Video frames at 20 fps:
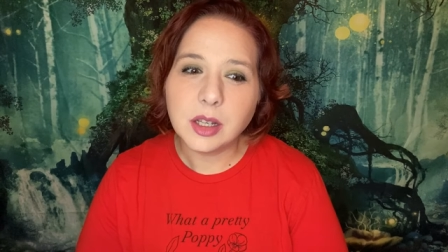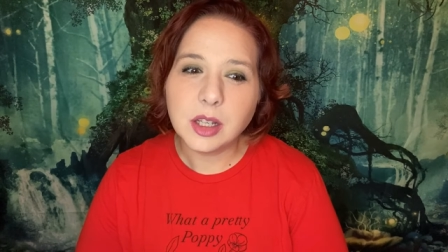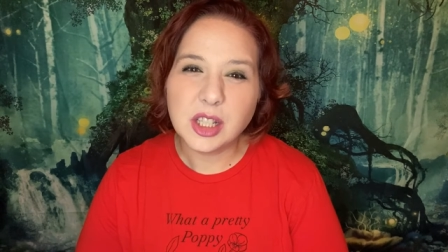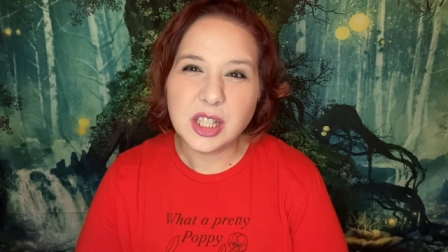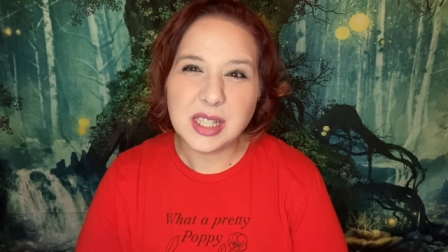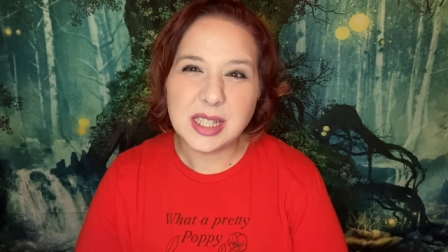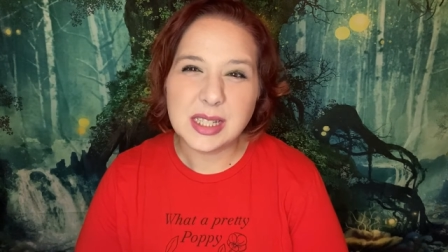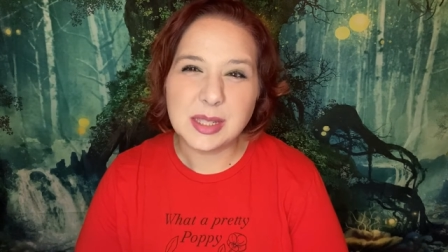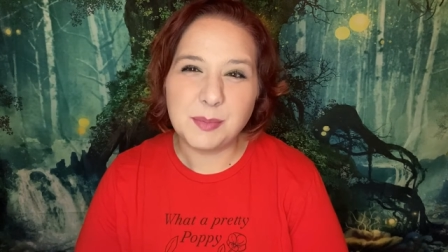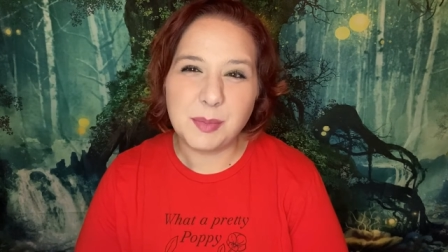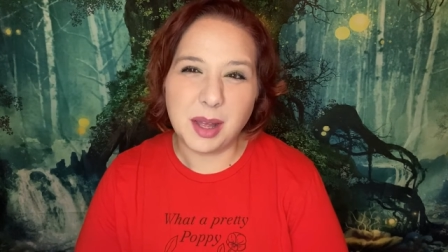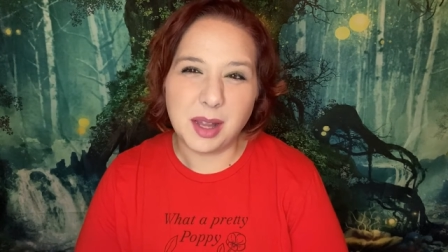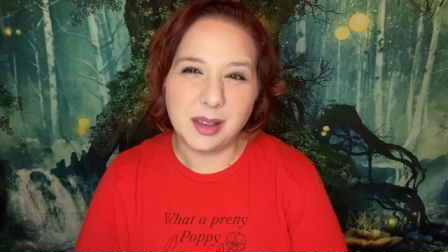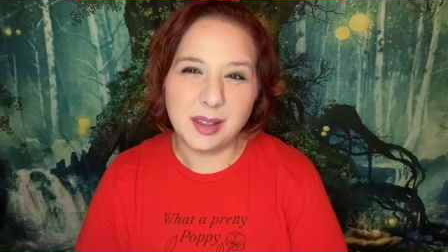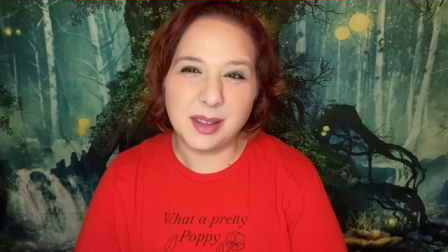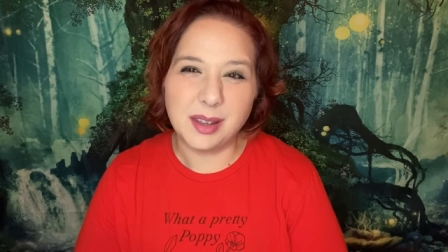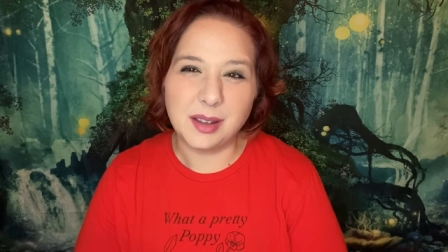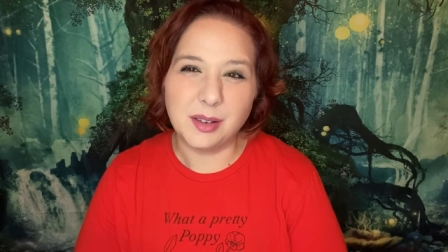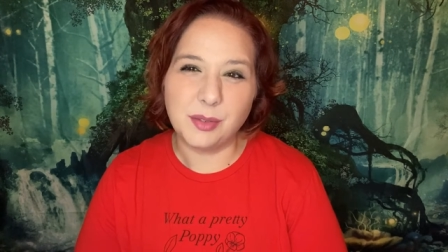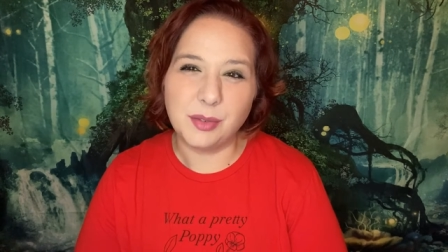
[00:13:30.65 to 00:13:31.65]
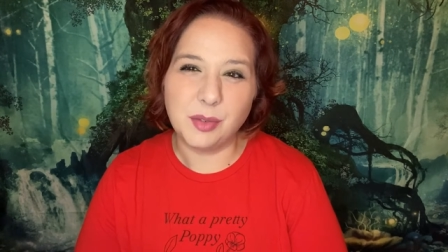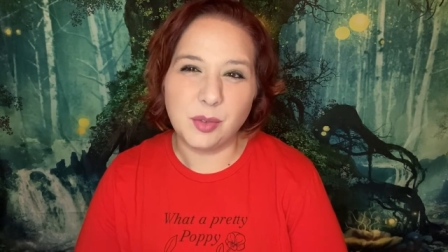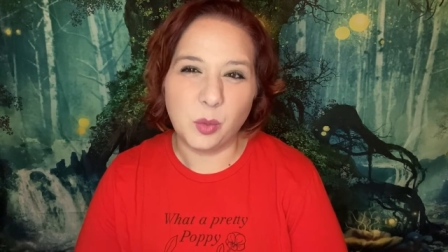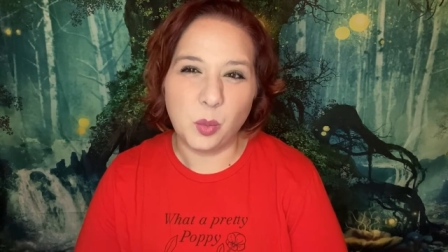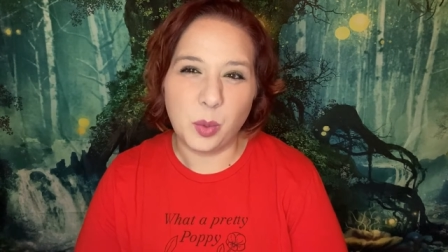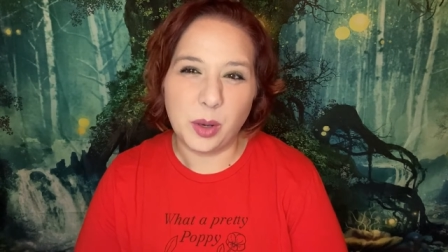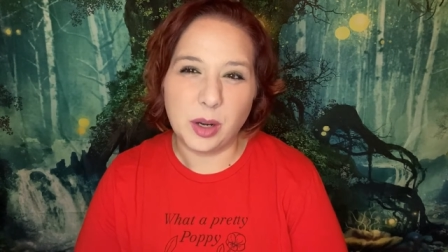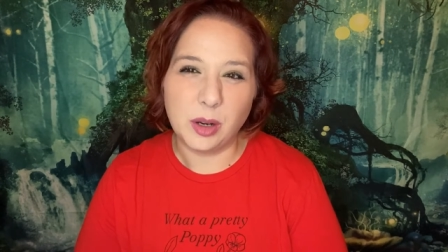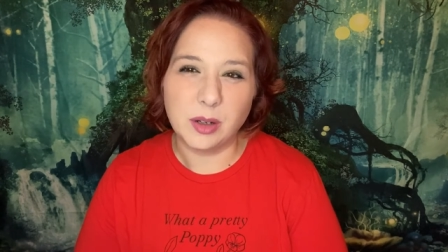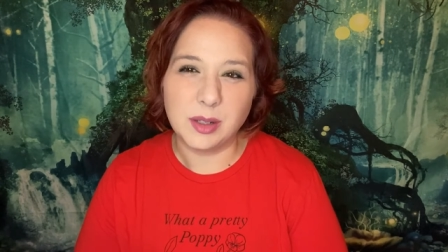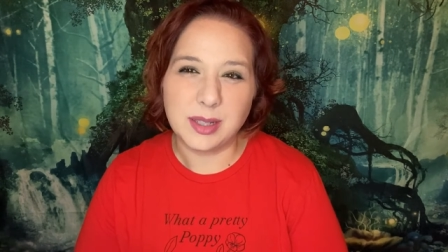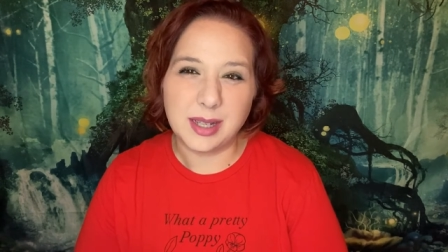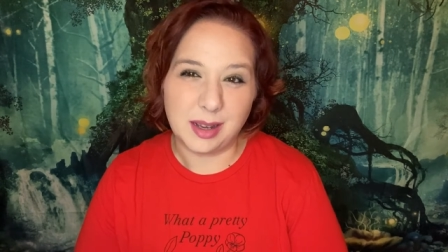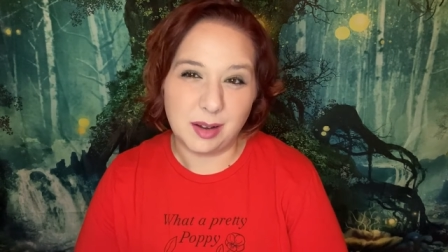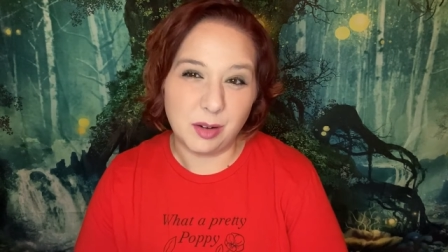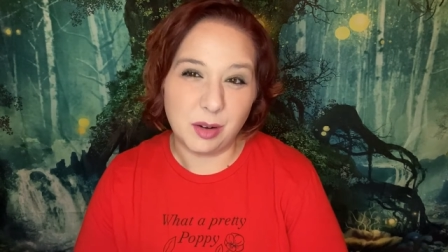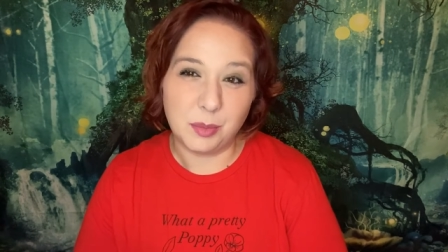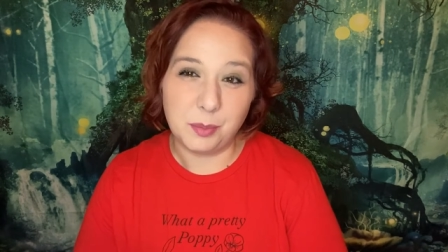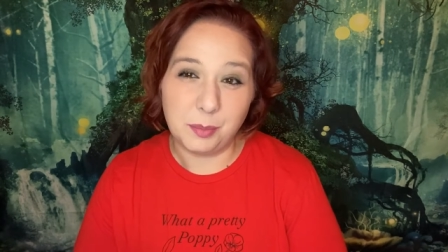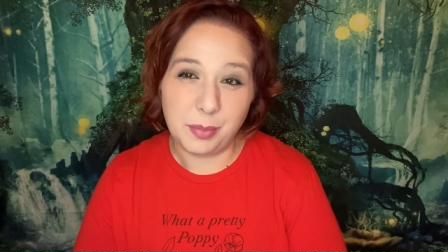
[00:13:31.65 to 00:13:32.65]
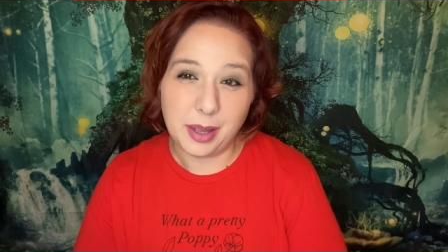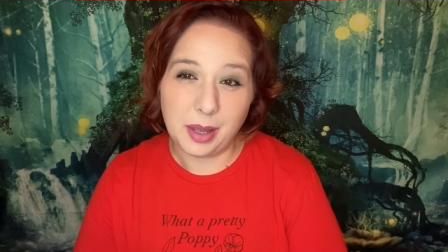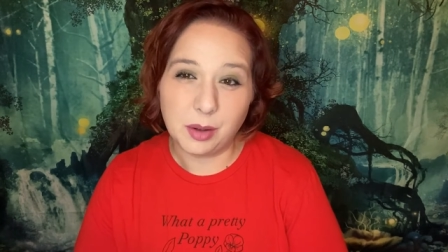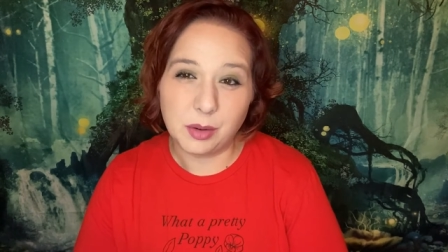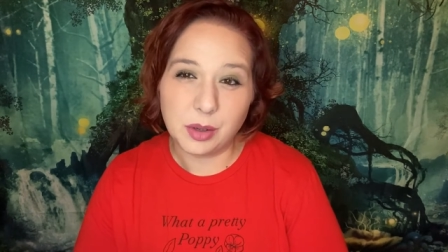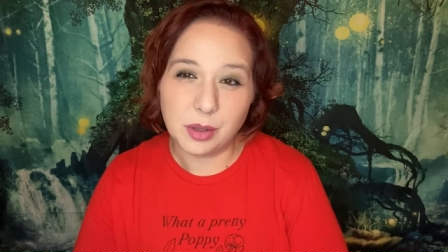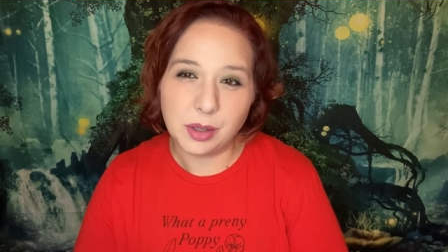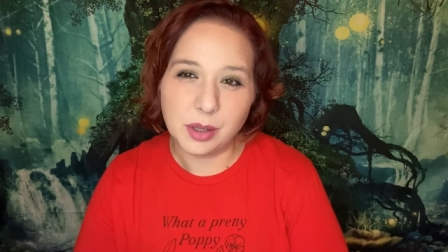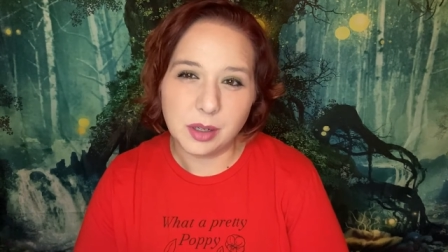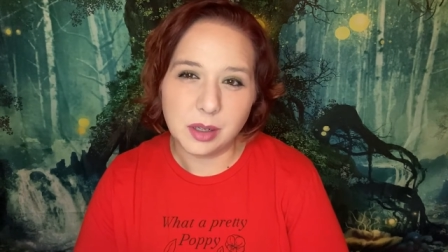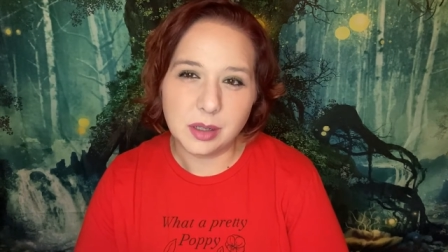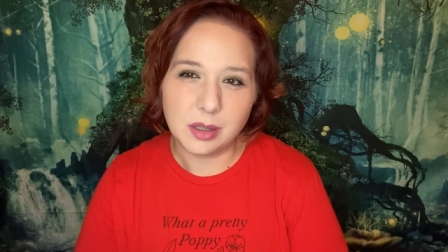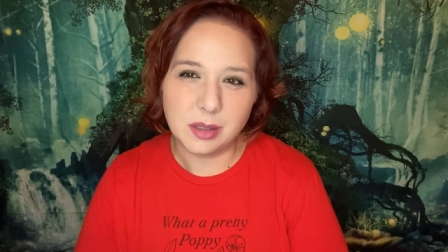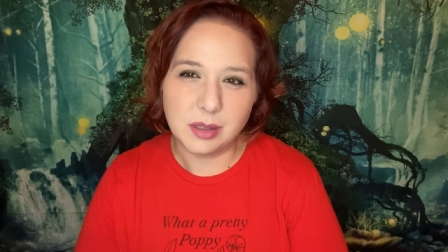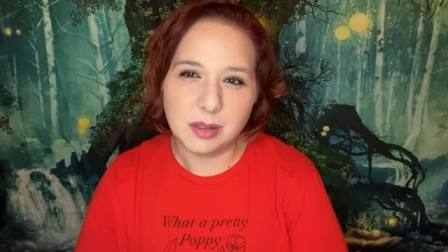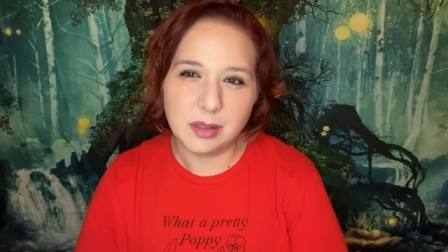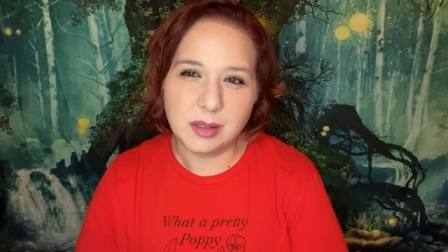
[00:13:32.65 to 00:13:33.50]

smelling of weird talcum powder,